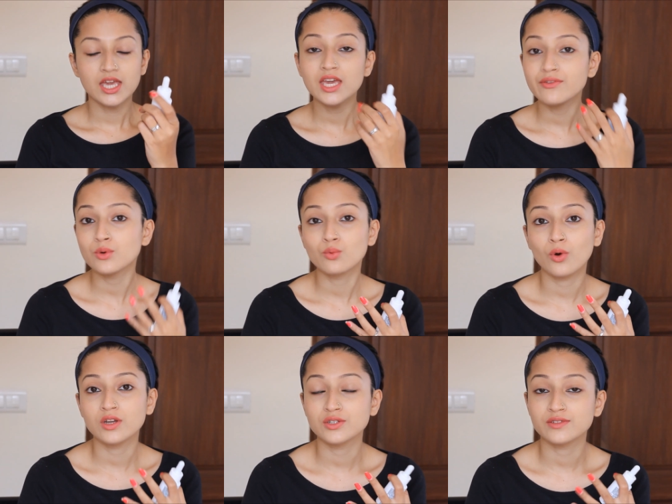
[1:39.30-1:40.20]
If you
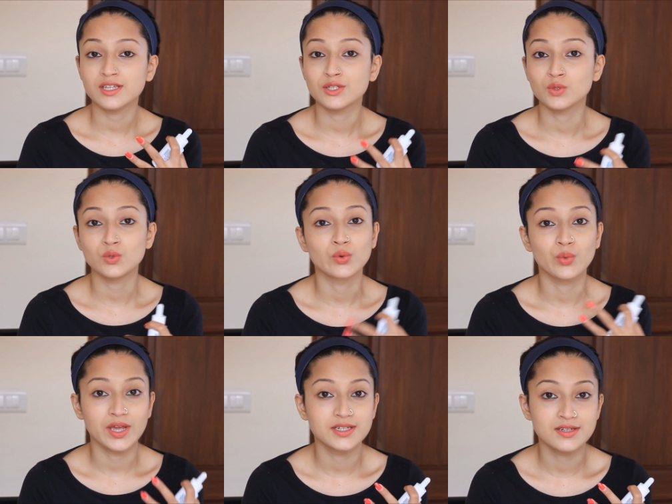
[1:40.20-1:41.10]
want your skin to look
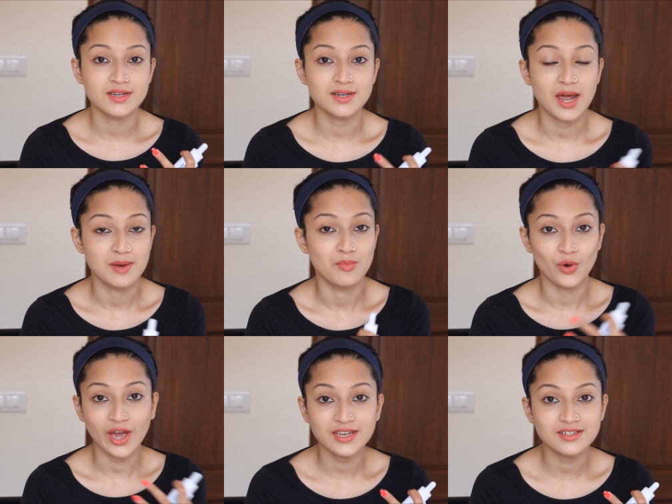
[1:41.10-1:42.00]
radiant and
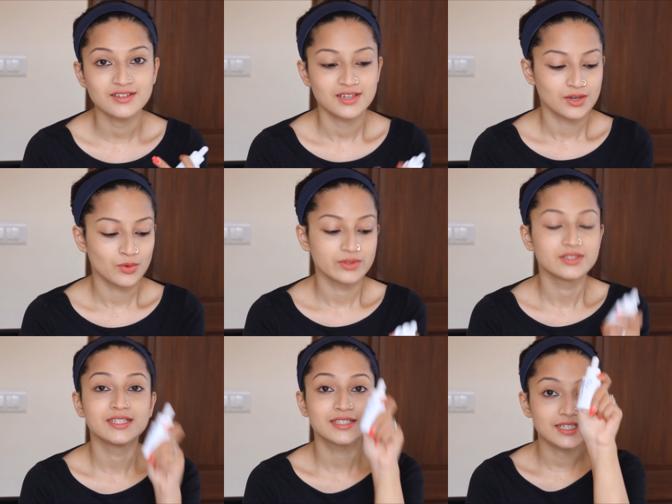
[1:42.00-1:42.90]
bright,
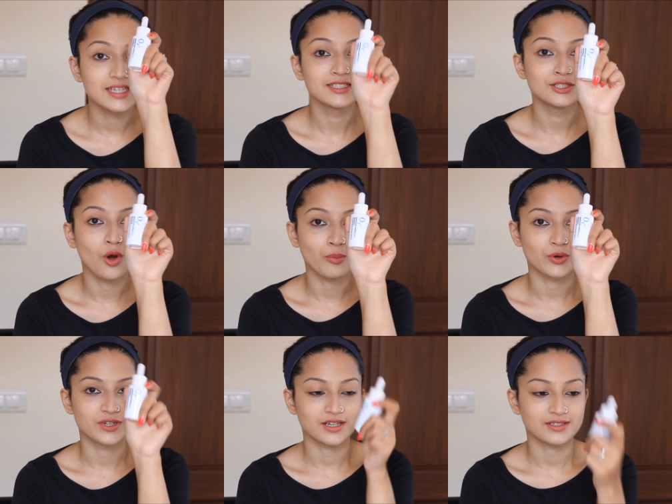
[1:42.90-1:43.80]
this is your
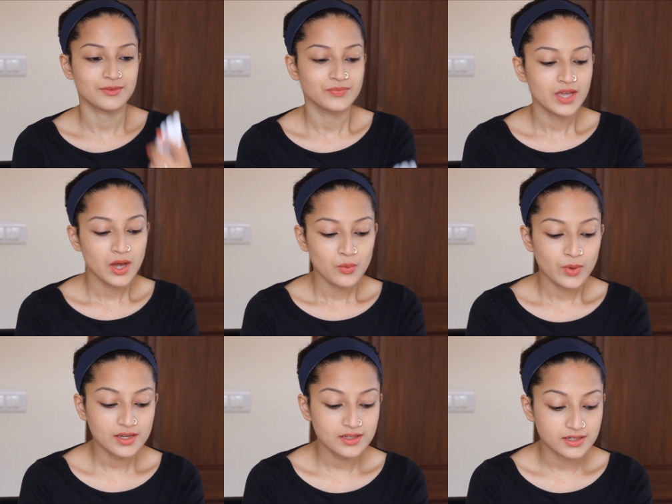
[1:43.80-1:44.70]
product.
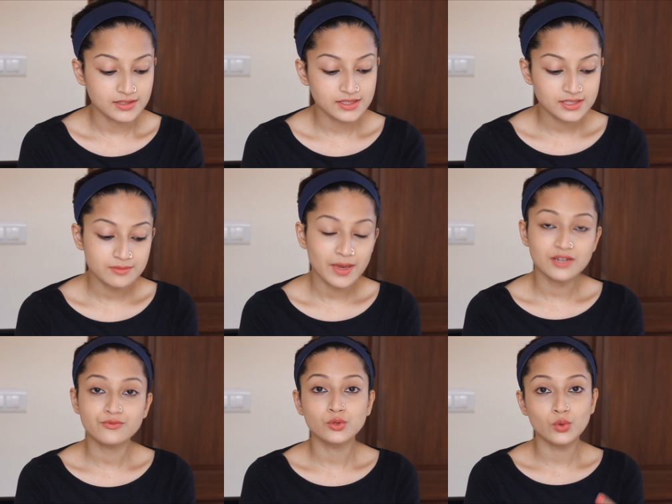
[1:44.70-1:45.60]
Well, uh, this is
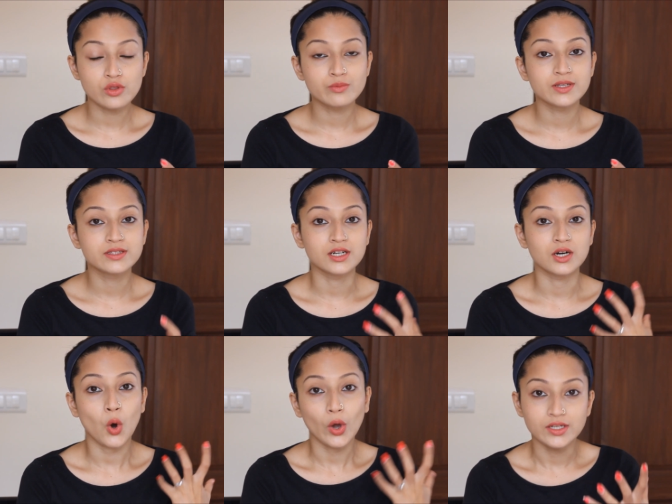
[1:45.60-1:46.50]
meant for those with
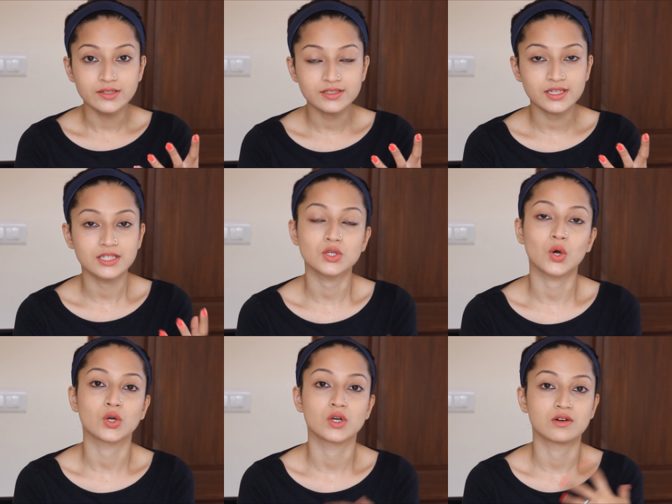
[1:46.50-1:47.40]
uh, oily skin
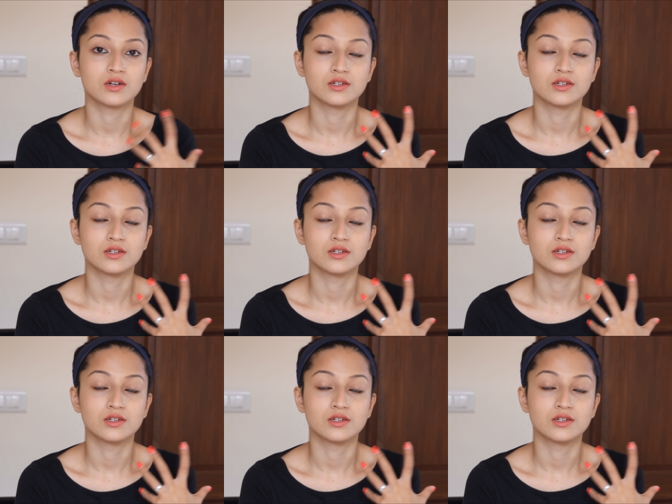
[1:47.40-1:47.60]
or